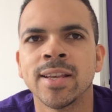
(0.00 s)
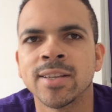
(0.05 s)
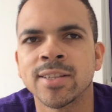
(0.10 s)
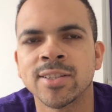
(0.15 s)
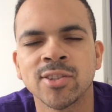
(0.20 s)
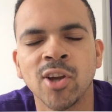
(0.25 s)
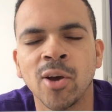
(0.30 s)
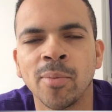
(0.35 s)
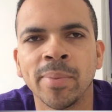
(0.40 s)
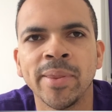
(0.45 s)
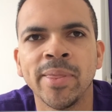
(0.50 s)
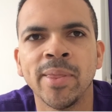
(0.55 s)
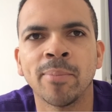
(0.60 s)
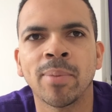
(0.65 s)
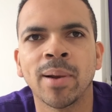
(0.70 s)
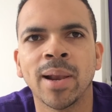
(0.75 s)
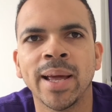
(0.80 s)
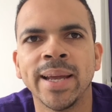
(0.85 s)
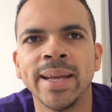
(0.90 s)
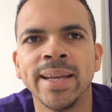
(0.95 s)
stopping the
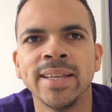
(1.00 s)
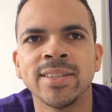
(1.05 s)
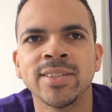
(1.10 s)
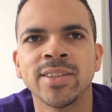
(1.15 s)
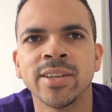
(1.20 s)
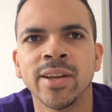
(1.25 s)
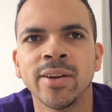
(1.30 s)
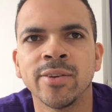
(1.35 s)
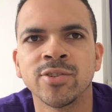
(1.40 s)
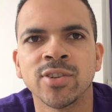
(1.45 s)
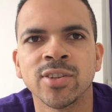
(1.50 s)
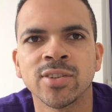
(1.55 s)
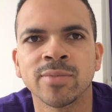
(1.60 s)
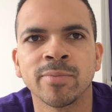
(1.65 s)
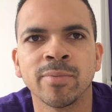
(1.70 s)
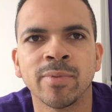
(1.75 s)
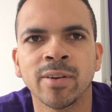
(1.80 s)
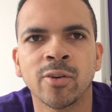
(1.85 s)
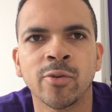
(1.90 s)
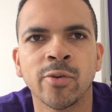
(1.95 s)
plays, you know,
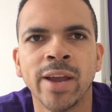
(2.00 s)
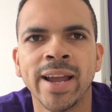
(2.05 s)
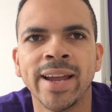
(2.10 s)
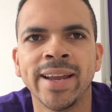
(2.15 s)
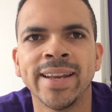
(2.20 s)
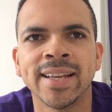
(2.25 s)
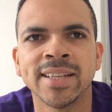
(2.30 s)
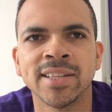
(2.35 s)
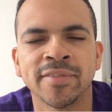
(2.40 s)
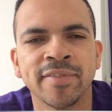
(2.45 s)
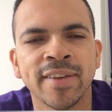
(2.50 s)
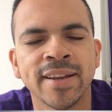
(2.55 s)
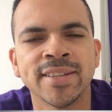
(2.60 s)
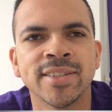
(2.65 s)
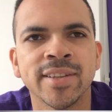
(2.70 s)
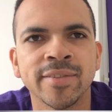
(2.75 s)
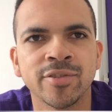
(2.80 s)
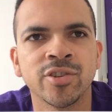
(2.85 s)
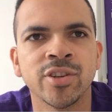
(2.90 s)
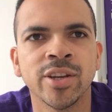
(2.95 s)
just creating that
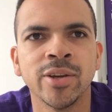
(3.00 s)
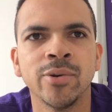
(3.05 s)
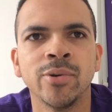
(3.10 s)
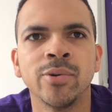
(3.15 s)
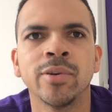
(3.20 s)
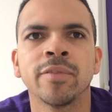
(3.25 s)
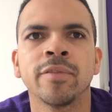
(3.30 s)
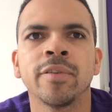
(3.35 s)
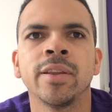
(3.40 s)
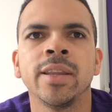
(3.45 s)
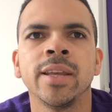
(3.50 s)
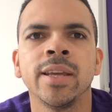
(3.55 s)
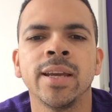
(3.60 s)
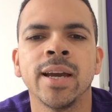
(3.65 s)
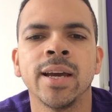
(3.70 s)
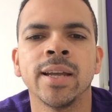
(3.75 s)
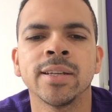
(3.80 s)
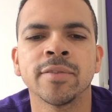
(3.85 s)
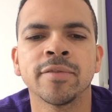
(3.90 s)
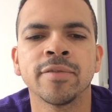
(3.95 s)
defensive shield for
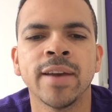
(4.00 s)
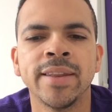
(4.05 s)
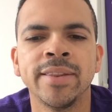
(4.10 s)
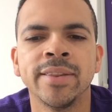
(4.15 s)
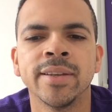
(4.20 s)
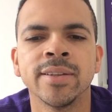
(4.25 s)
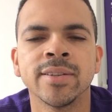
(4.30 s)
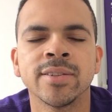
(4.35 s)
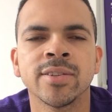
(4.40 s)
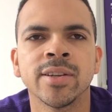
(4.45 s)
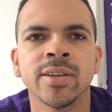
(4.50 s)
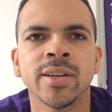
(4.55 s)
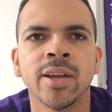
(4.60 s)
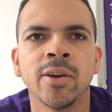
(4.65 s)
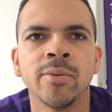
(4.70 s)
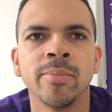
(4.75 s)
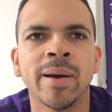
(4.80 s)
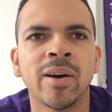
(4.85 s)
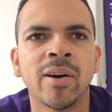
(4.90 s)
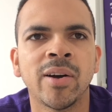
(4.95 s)
the defenders, you
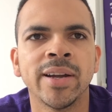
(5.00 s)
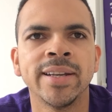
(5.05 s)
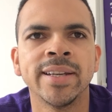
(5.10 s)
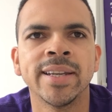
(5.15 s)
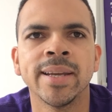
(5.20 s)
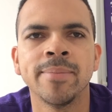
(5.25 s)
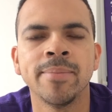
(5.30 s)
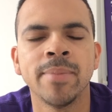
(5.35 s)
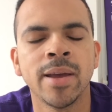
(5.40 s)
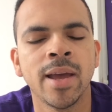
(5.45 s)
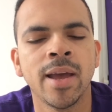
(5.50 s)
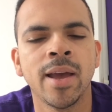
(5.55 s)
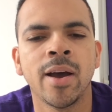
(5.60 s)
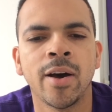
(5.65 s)
know, behind him.